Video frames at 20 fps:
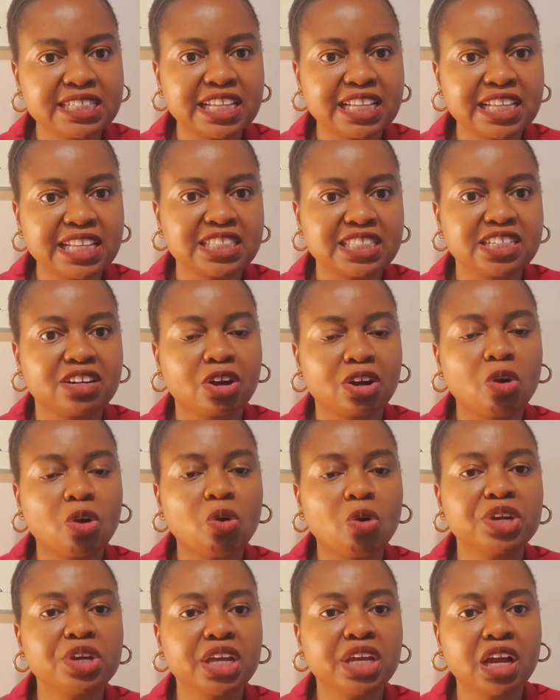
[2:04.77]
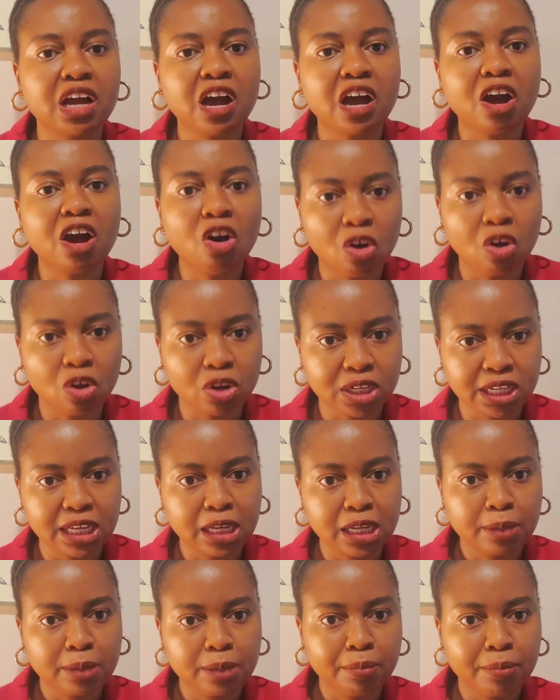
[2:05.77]
that are going on.
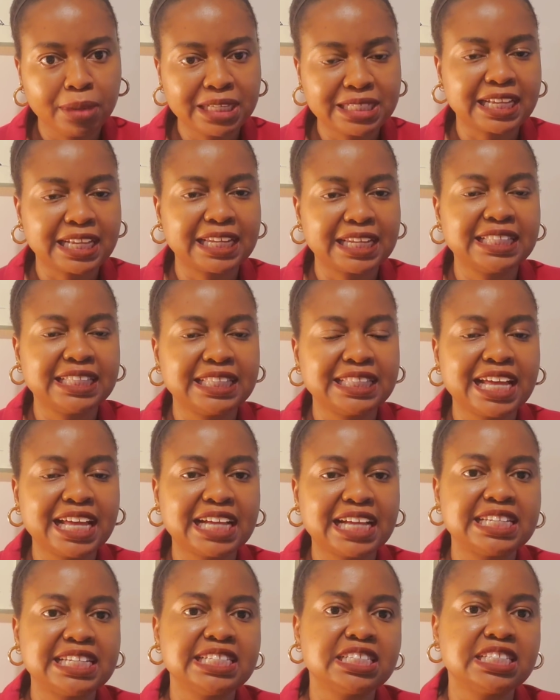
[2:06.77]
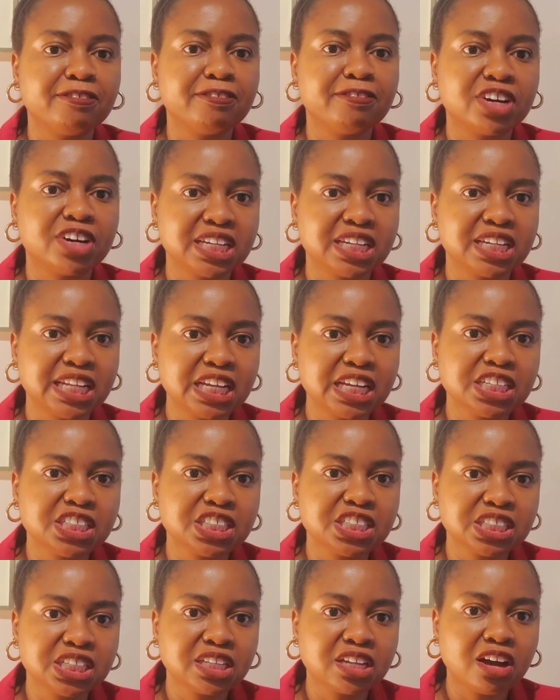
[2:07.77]
Basically, that is the
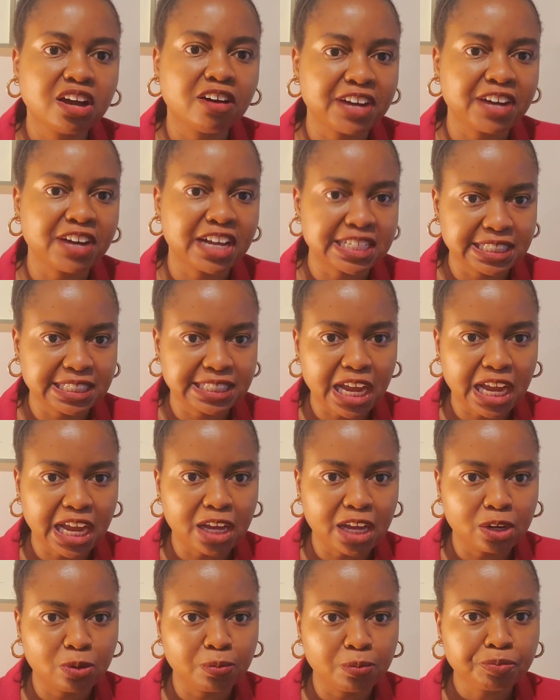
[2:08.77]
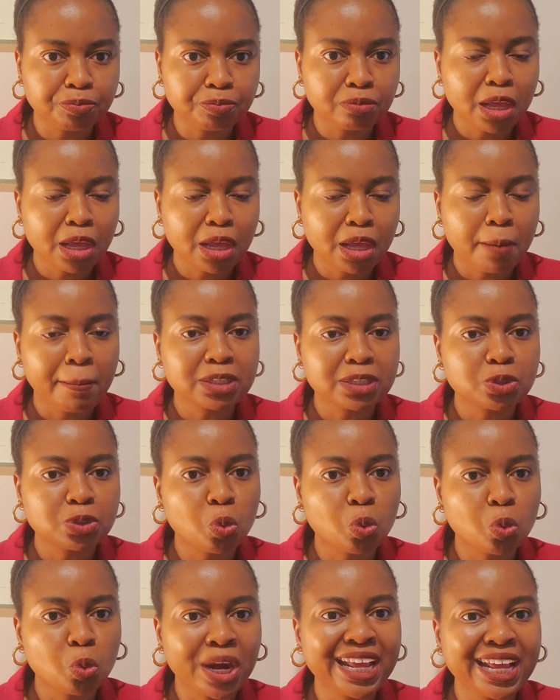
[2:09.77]
foundation of asylum. But
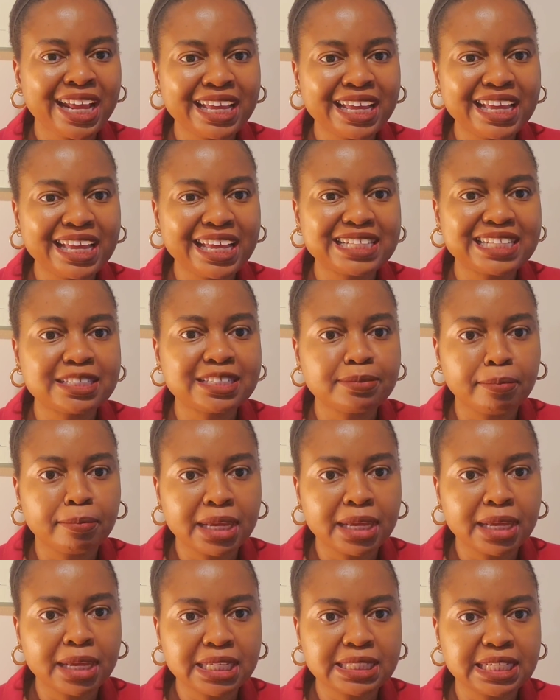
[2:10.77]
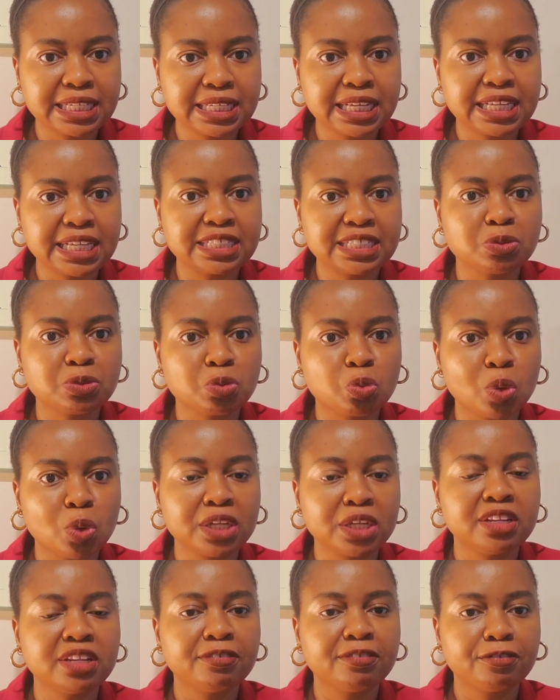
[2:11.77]
where it gets messy is
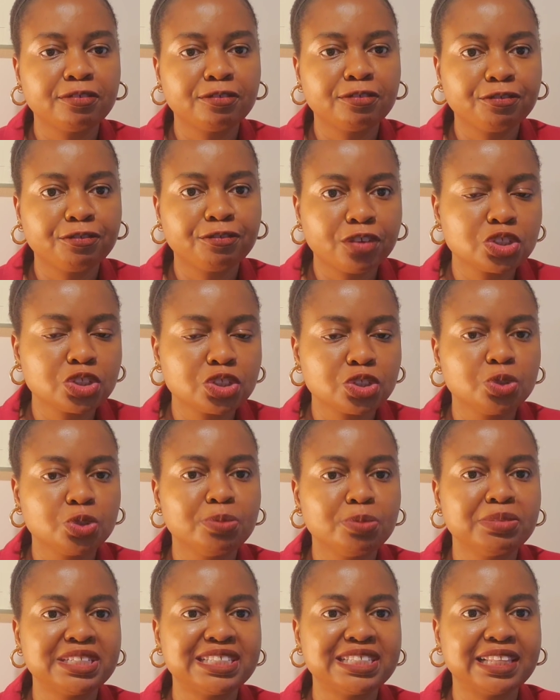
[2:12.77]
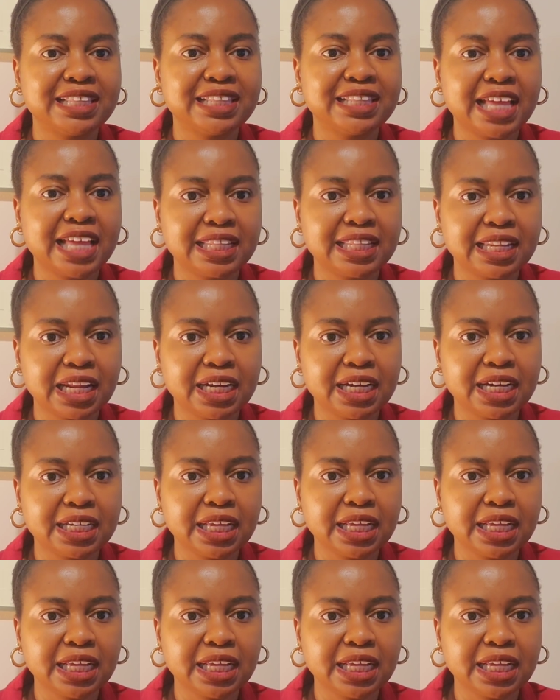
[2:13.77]
when first you miss the deadline.